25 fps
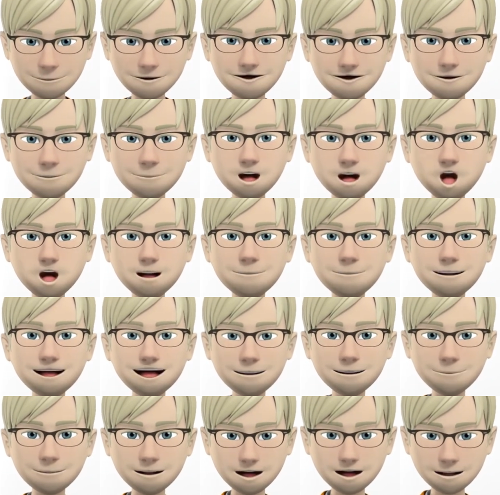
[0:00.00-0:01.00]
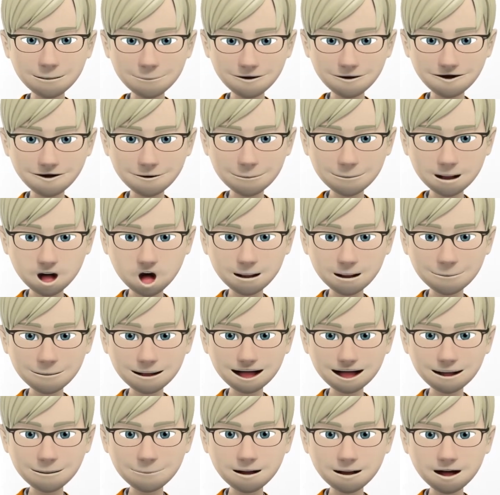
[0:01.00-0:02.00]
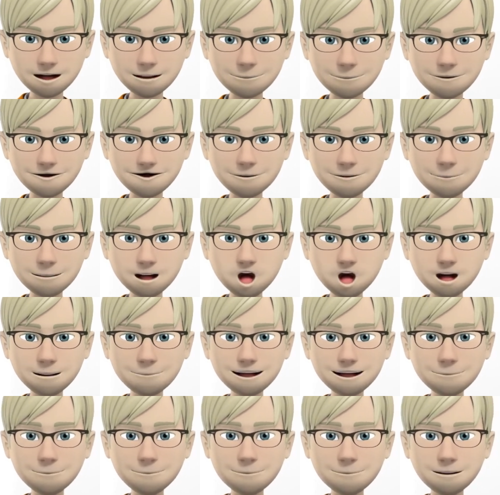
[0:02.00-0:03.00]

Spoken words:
after turning off the generator before refueling.